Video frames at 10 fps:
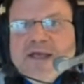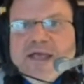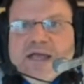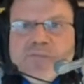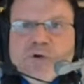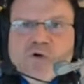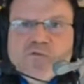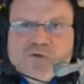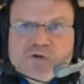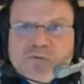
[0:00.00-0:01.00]
it
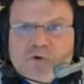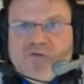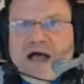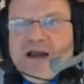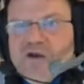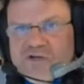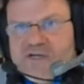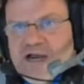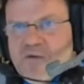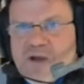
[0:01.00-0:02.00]
behooves you to move out of your
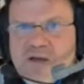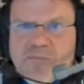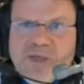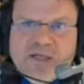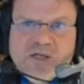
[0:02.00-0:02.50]
2nd round pick